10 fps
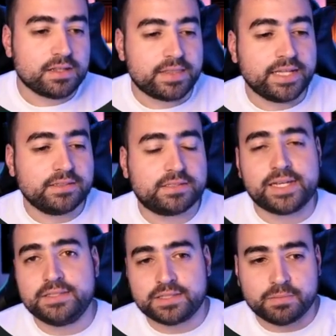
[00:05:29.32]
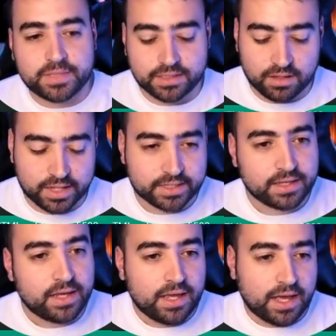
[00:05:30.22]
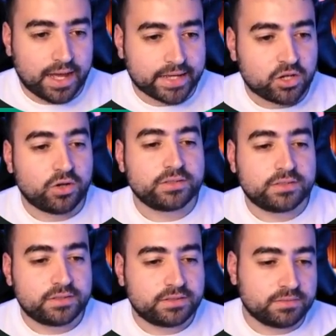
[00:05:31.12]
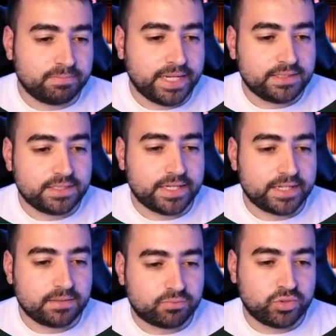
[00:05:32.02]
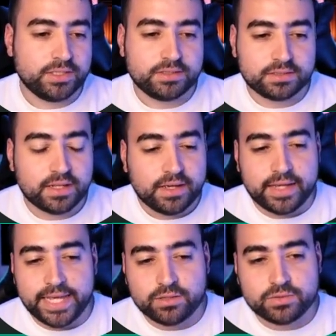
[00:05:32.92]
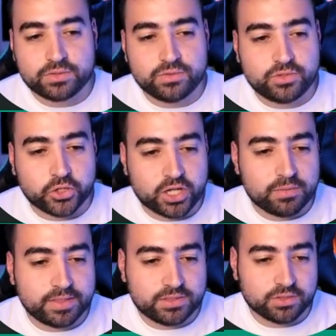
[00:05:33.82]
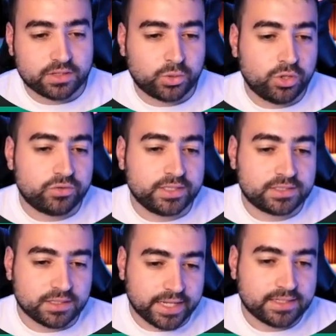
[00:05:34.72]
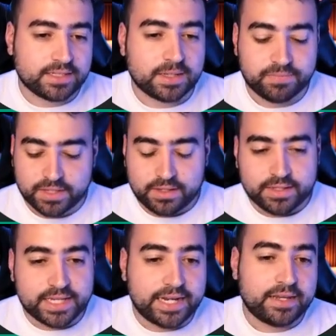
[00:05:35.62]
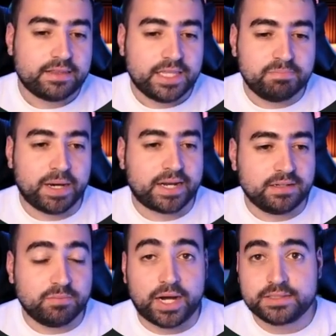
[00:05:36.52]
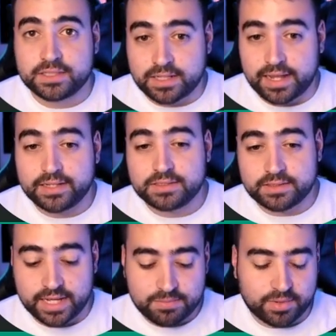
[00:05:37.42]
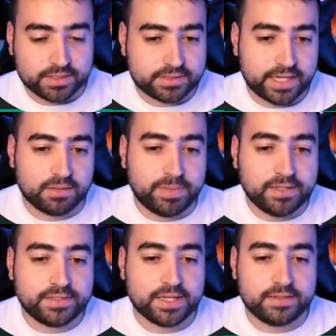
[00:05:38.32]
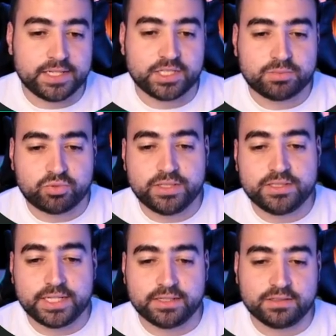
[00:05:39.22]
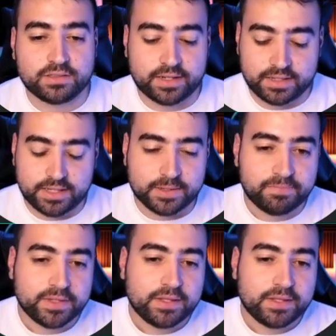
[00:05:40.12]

then say something like uh, const btn print equal to document.query selector, getting the button by its class name by saying btn-print inside here,